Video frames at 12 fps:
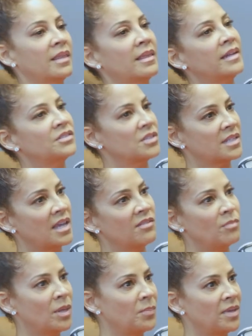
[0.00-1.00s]
And that just
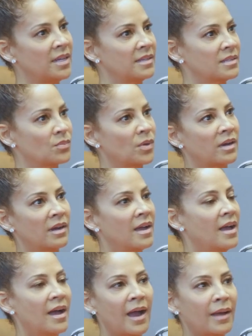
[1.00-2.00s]
gave me peace where yeah.
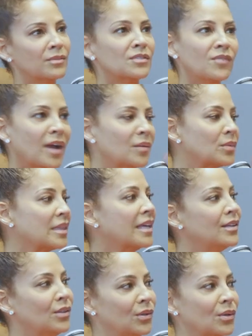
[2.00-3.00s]
I was fine with
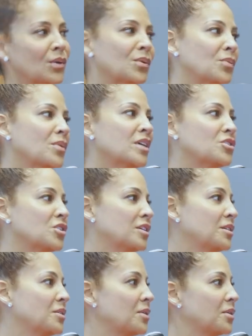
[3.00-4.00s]
letting you go to
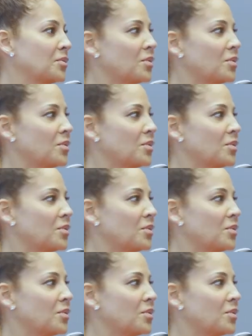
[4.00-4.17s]
Russia or